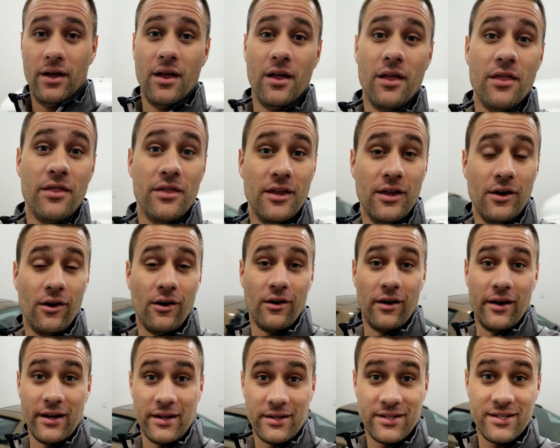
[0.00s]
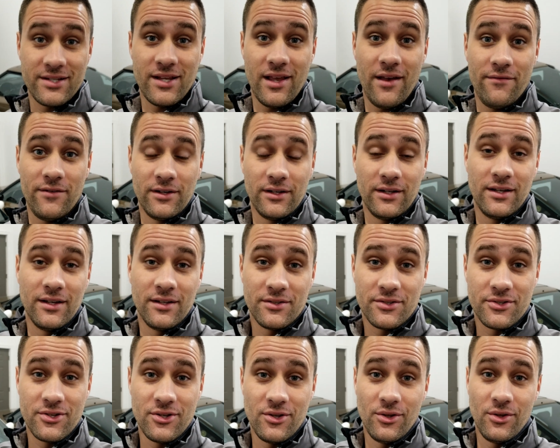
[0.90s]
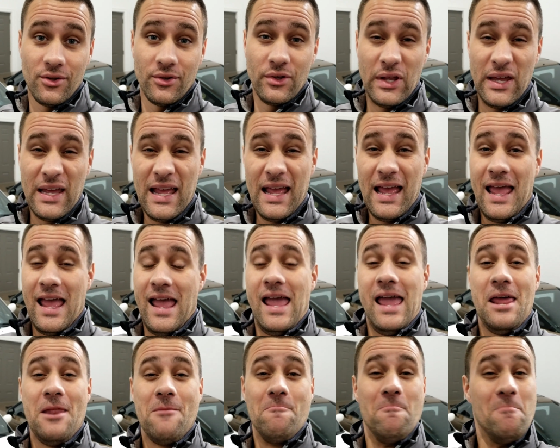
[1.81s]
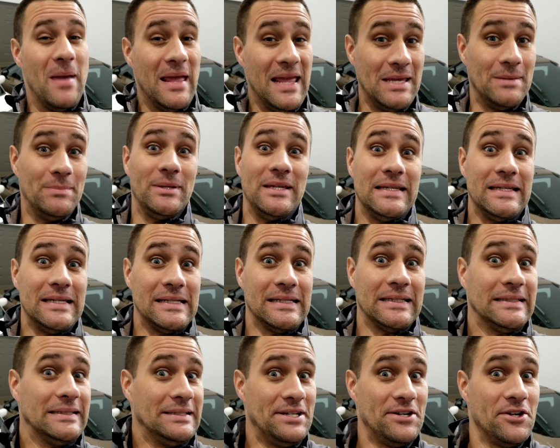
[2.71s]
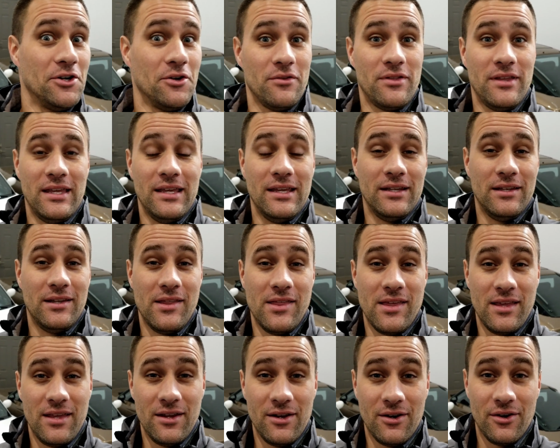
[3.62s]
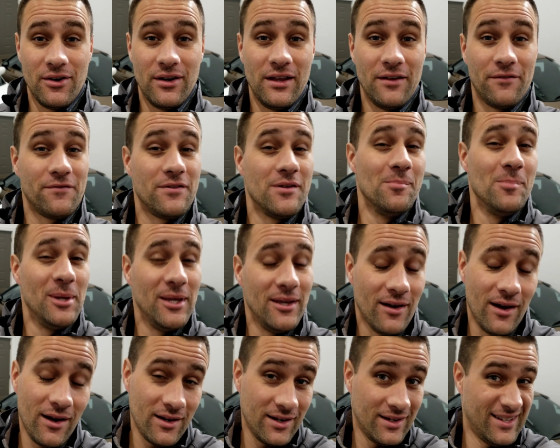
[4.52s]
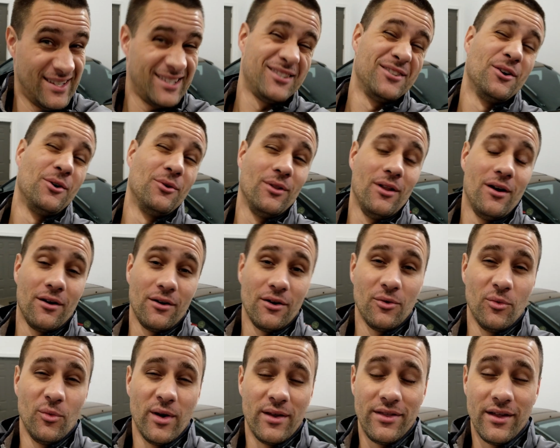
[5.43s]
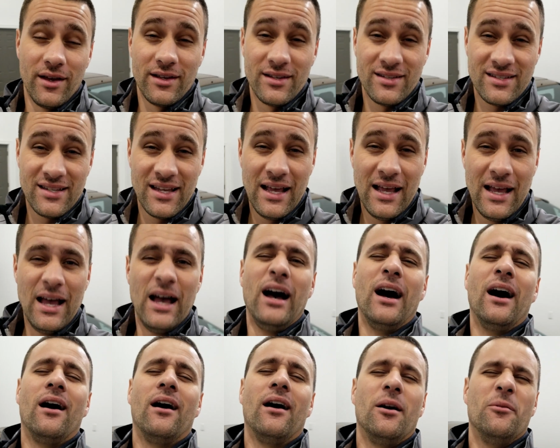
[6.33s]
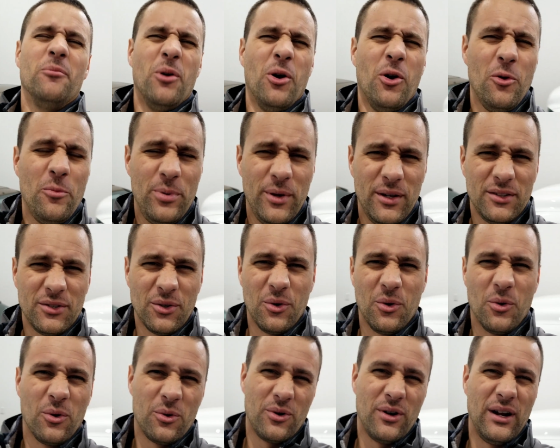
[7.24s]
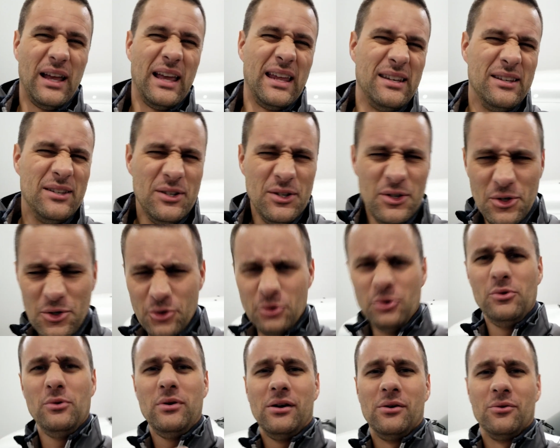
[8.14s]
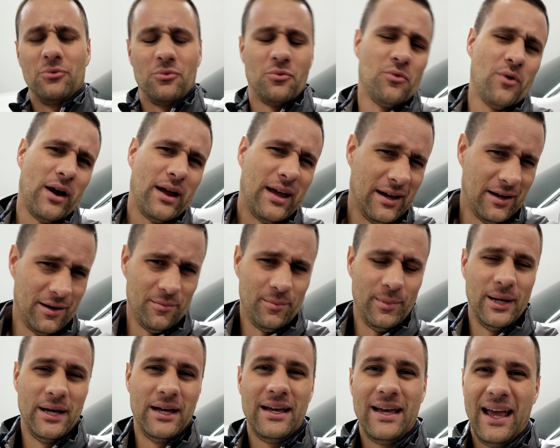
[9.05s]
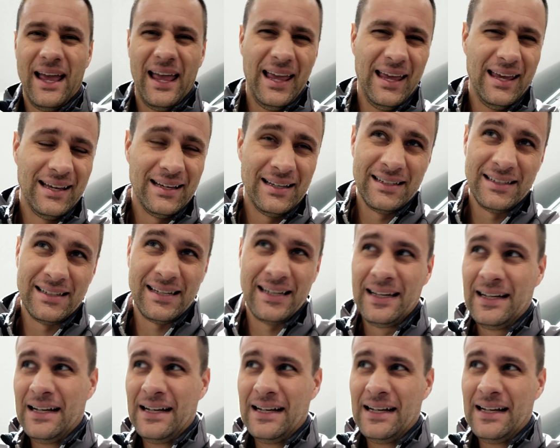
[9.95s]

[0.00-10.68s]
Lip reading: the RX7 gets sold, and maybe near the end of the year, if the Miata is no longer with us, I'm hoping to order a new Ram. And